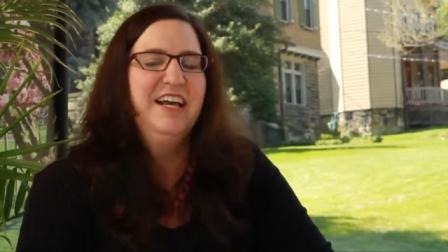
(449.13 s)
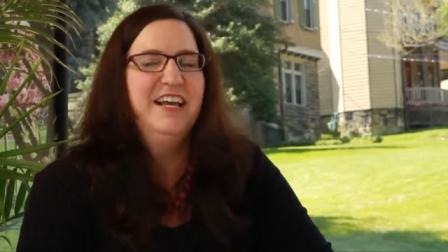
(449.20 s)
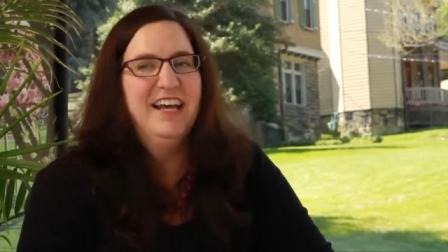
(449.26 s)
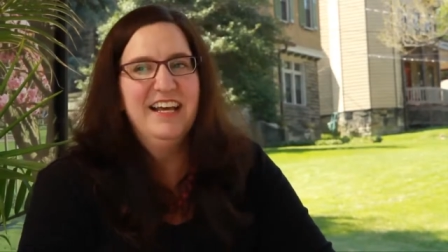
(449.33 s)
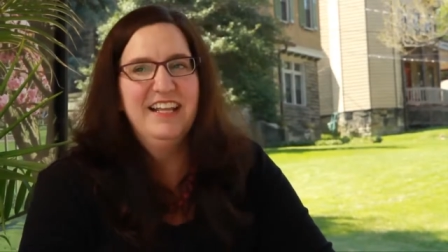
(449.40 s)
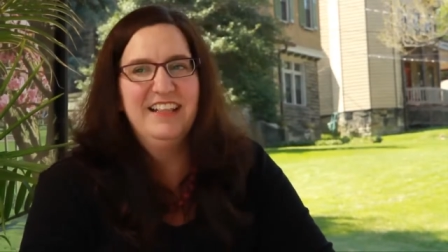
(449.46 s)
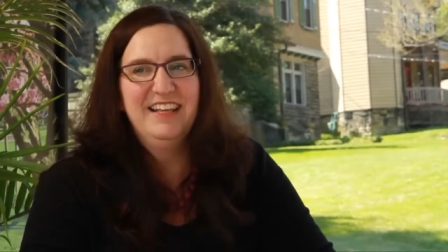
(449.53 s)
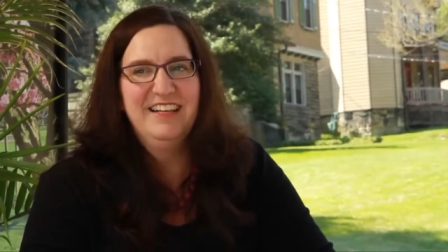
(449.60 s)

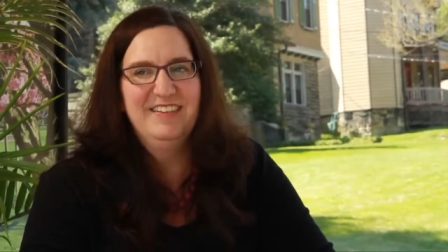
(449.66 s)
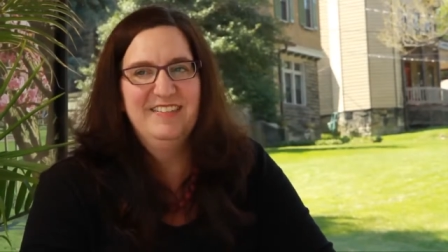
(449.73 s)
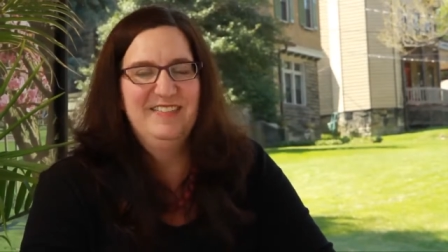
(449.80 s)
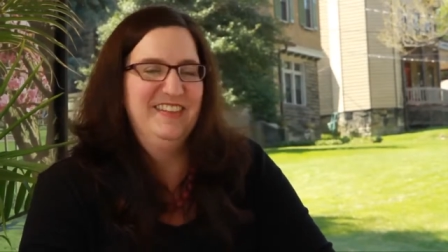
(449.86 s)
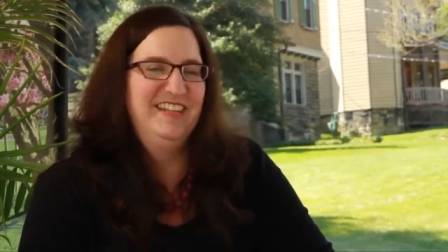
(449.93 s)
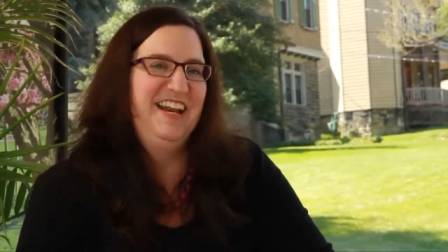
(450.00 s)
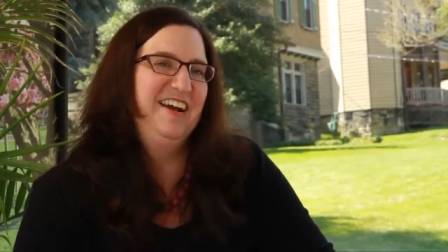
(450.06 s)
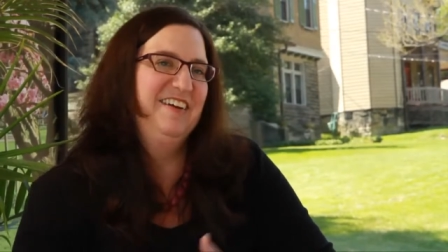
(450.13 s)
Yeah. They,
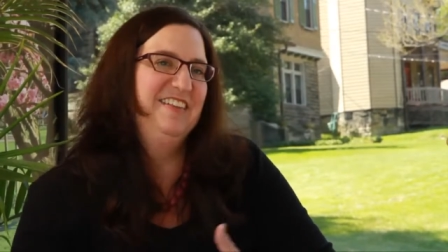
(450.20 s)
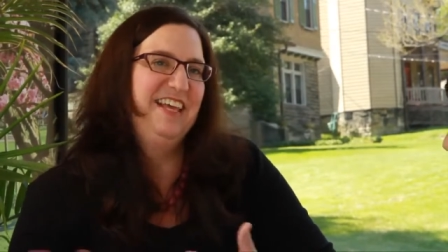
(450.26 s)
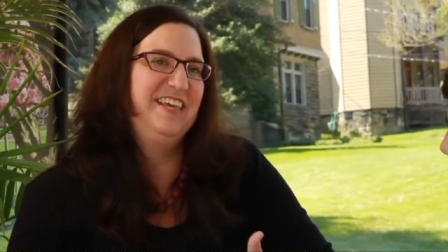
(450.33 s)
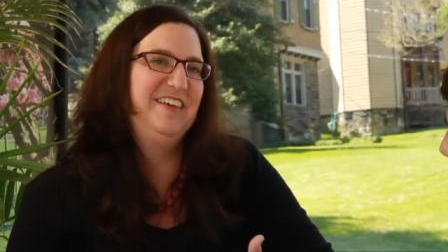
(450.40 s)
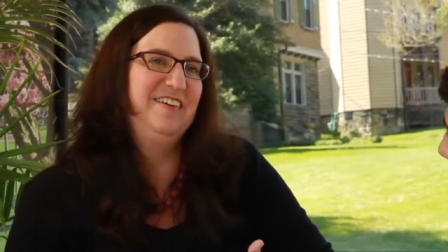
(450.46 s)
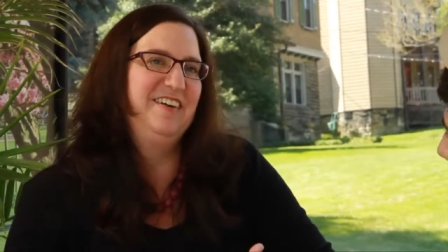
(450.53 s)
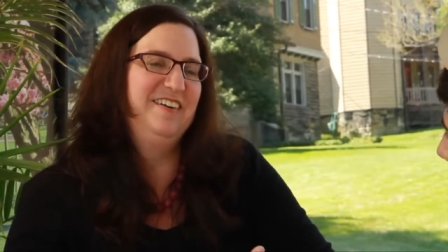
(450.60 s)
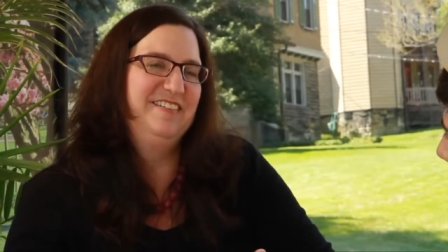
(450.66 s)
you know, like
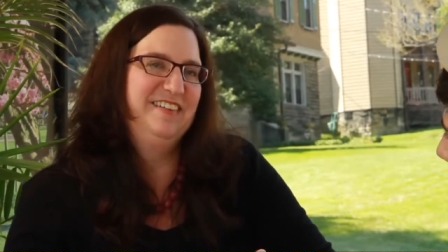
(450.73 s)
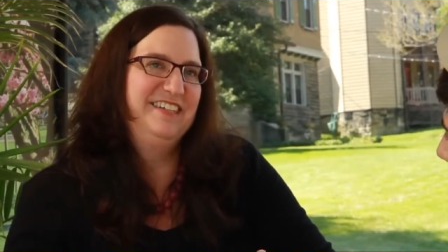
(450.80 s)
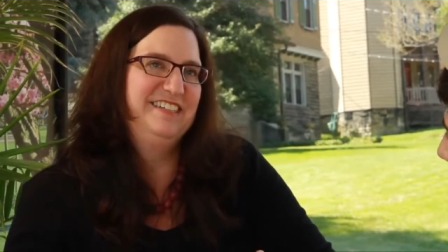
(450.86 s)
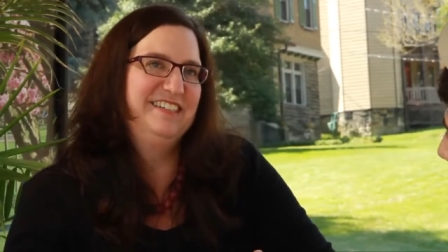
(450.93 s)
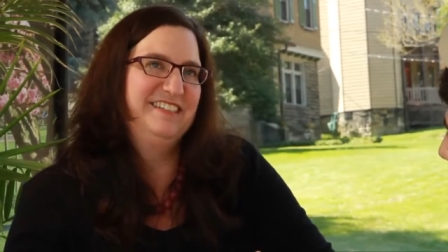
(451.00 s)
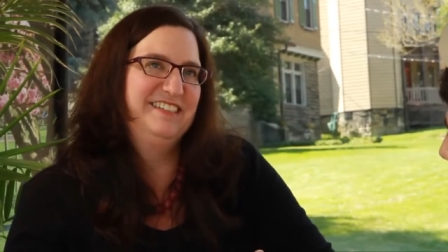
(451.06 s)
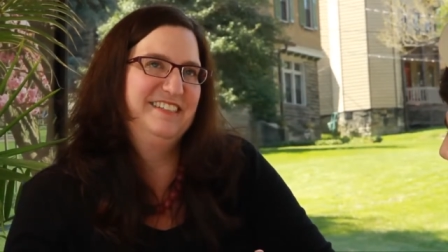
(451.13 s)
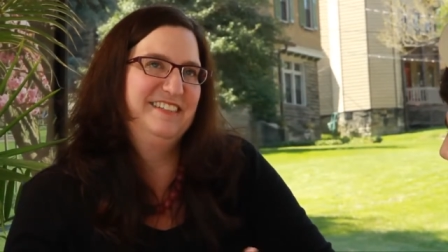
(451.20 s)
you
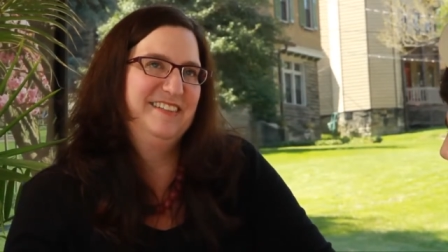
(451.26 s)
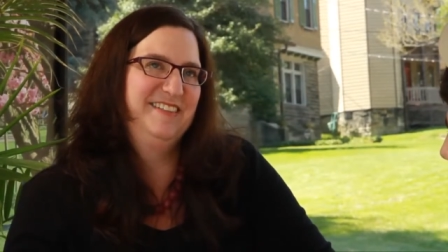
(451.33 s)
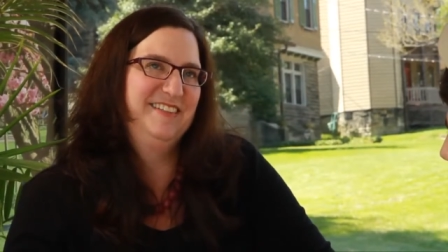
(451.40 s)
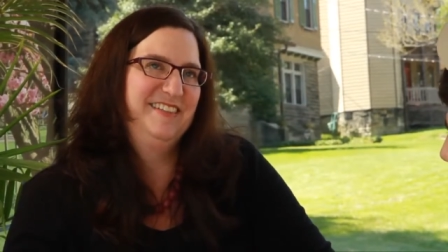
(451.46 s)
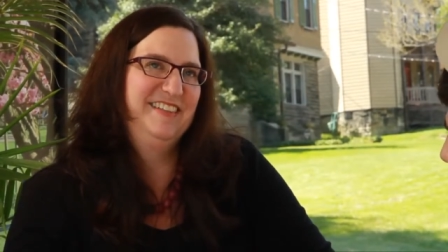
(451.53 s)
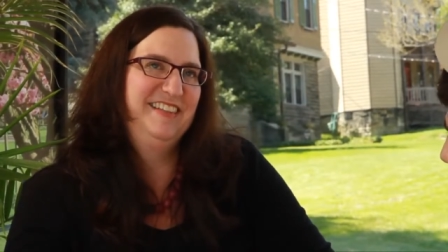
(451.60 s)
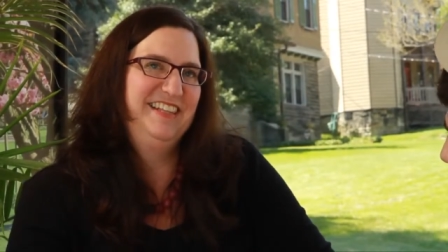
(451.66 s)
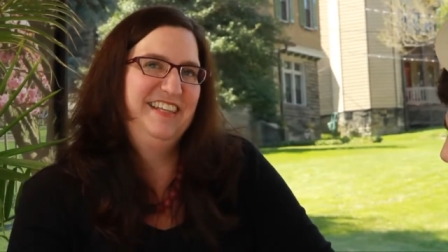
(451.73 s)
always
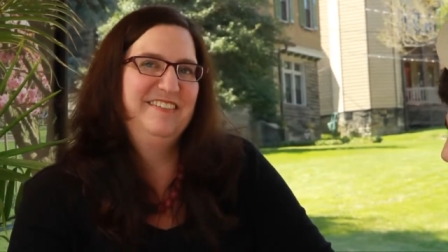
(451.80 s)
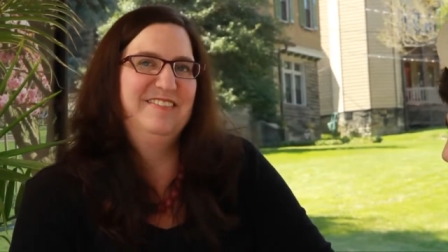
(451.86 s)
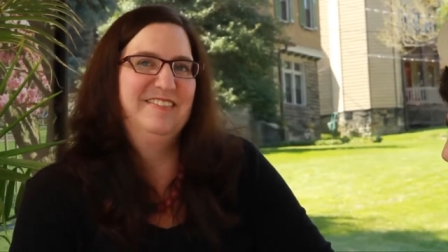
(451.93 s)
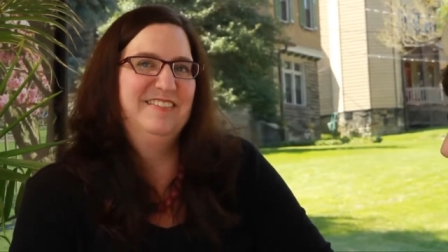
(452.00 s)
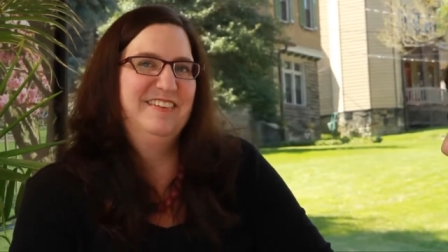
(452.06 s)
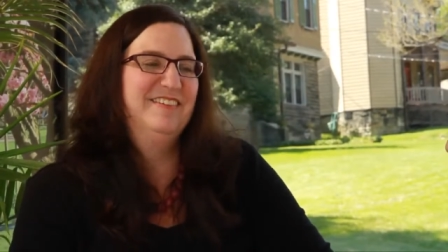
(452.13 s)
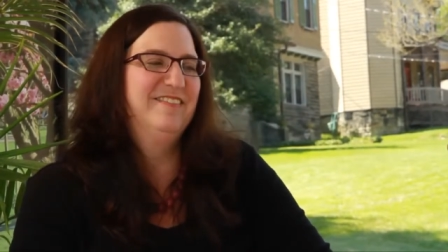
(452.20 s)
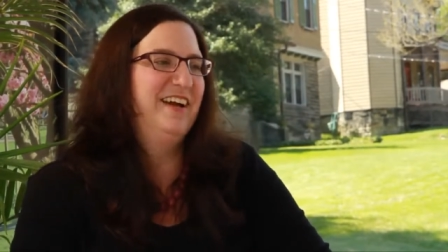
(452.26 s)
you
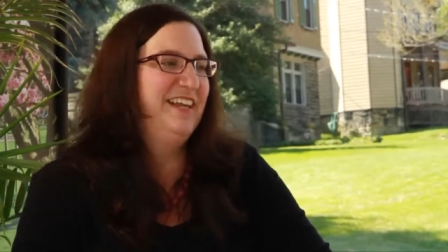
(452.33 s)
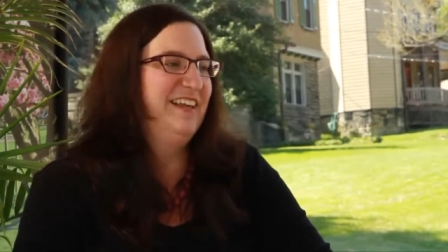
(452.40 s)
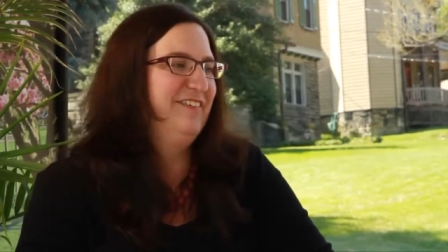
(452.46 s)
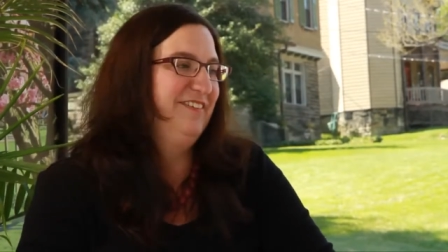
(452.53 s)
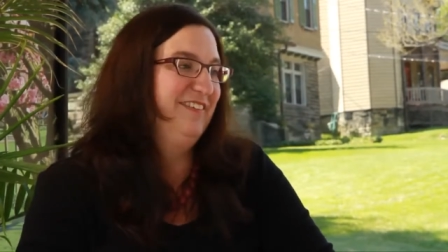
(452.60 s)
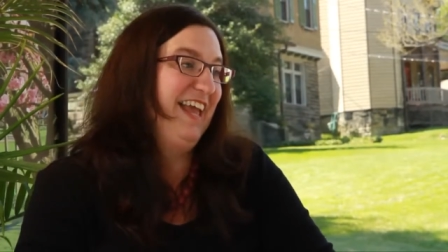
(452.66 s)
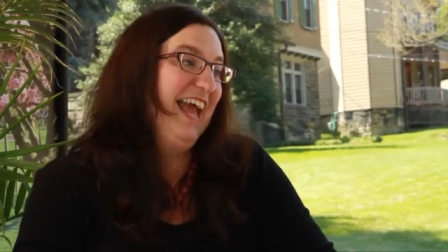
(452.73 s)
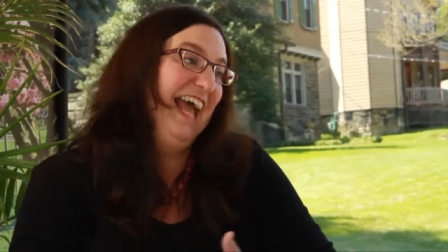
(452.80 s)
you, you want, want
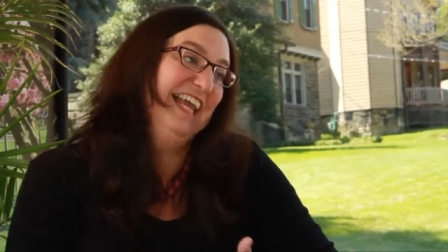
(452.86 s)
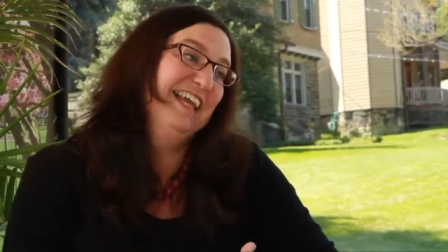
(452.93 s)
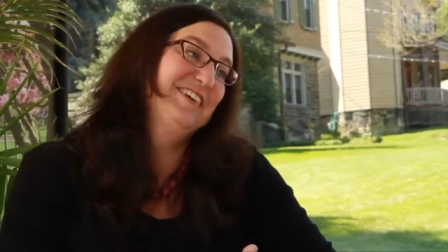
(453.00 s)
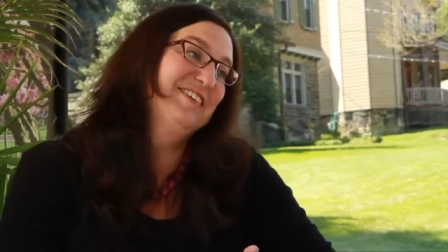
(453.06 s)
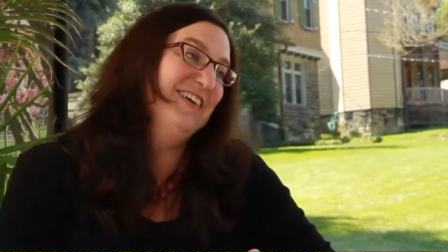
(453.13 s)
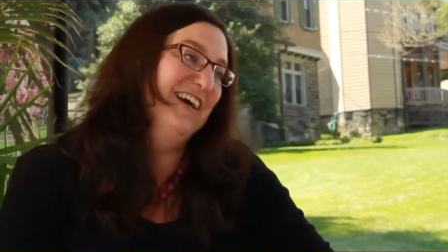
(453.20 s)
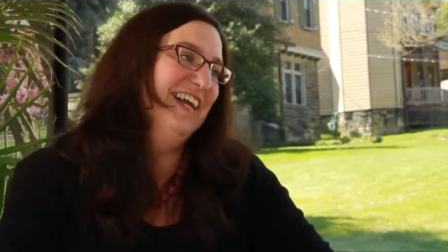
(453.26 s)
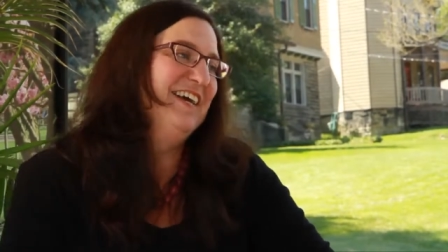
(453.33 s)
your yeah
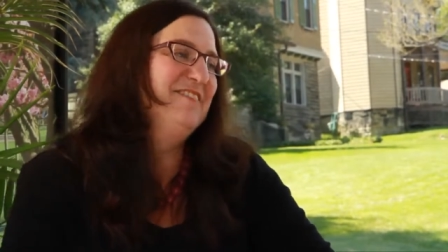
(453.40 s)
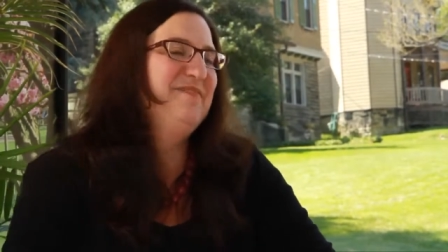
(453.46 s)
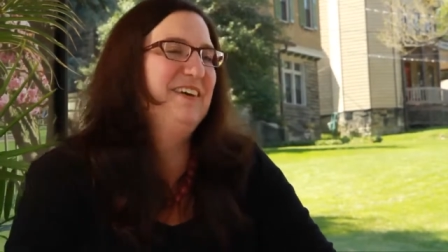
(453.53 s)
you want yeah.